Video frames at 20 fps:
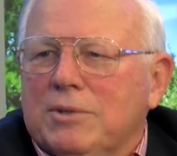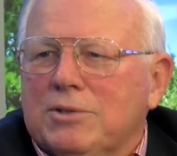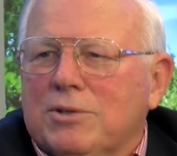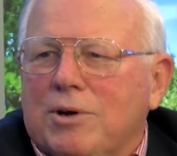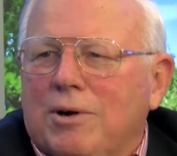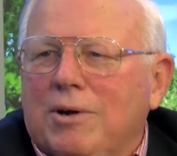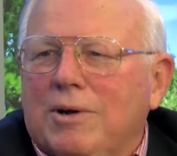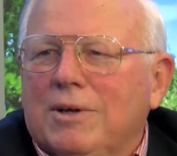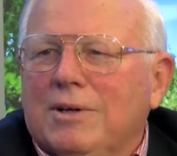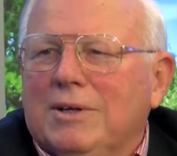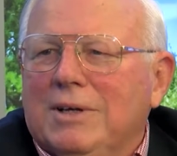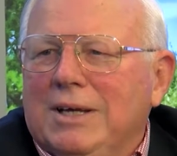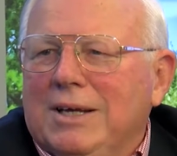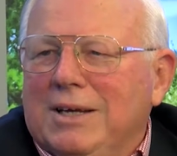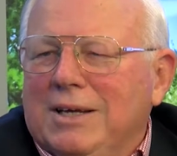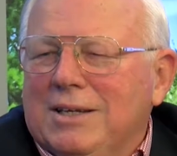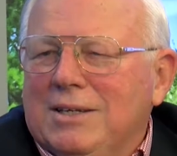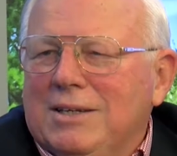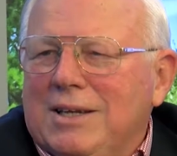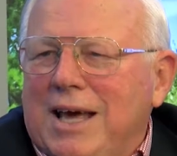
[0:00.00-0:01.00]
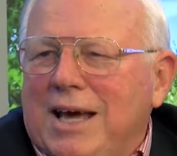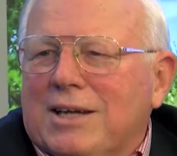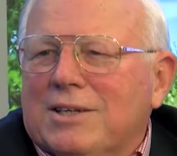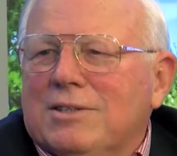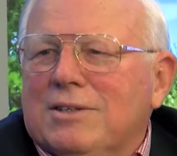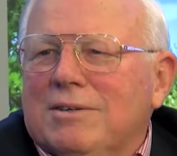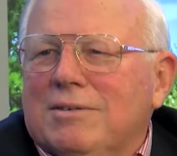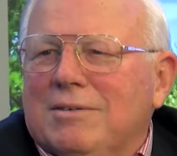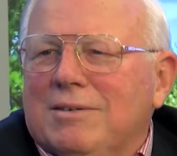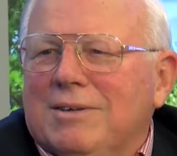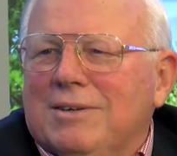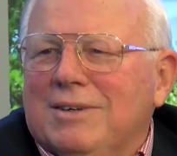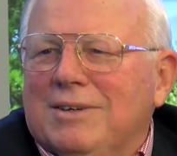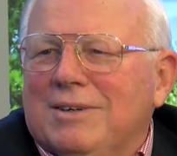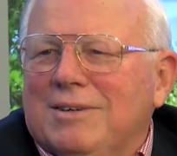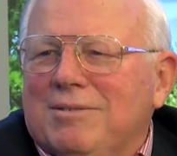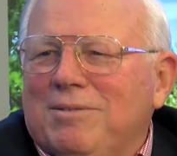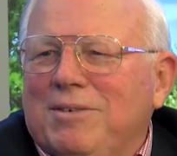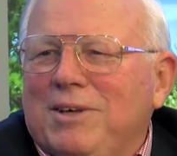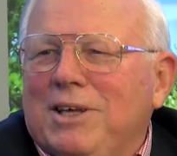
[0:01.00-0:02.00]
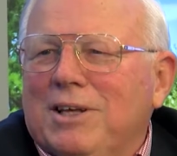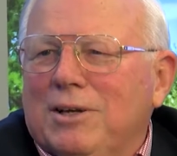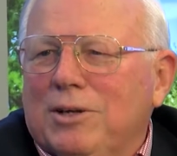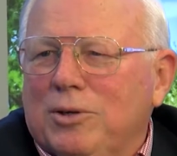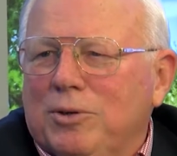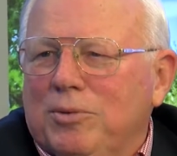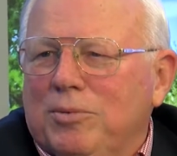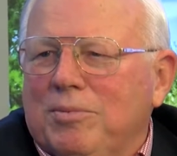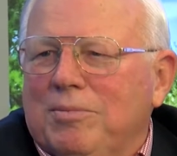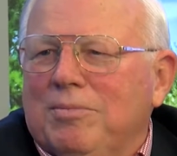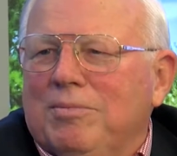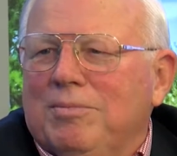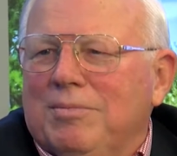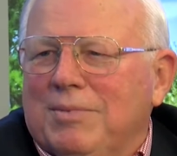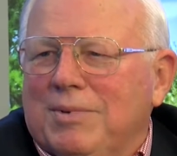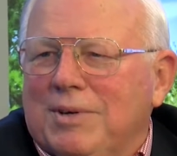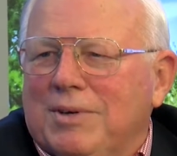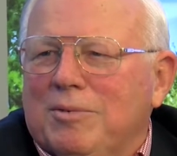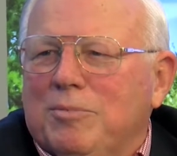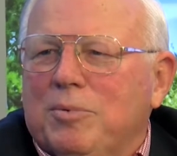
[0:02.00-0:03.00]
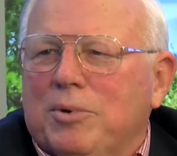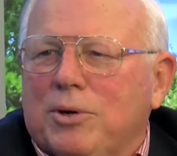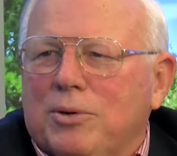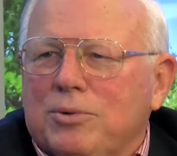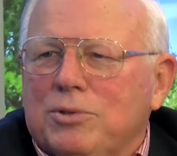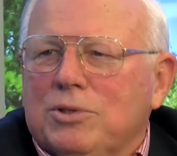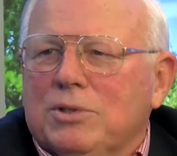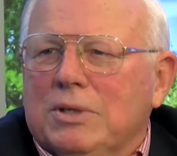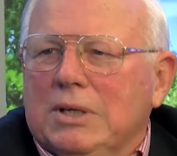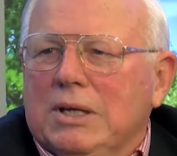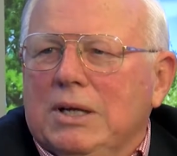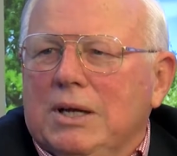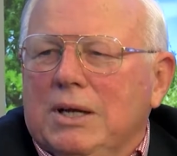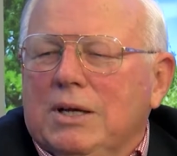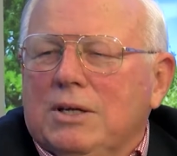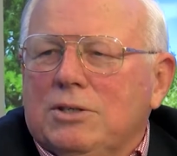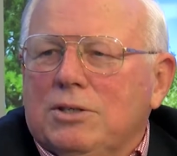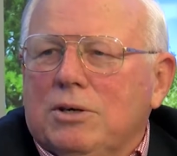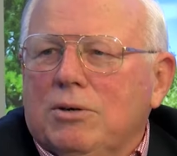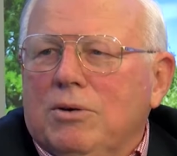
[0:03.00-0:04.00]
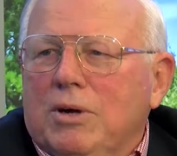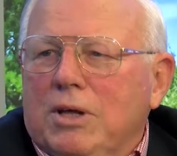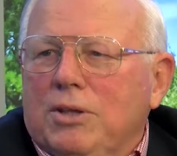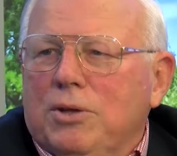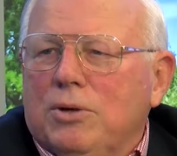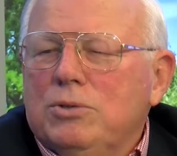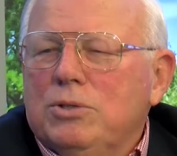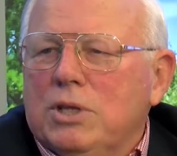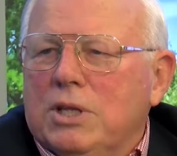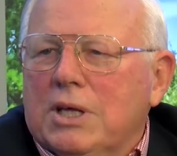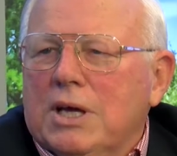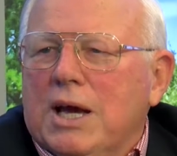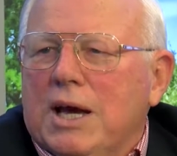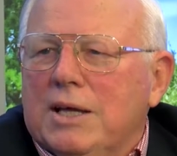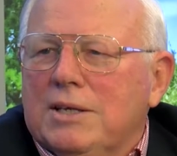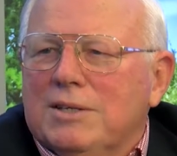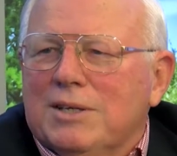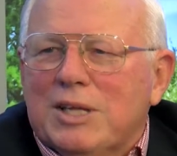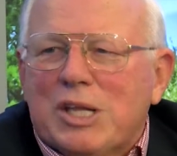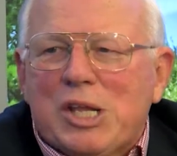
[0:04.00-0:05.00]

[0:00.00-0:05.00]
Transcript: It's called a tax and fee in lieu approach. So those are the kinds of...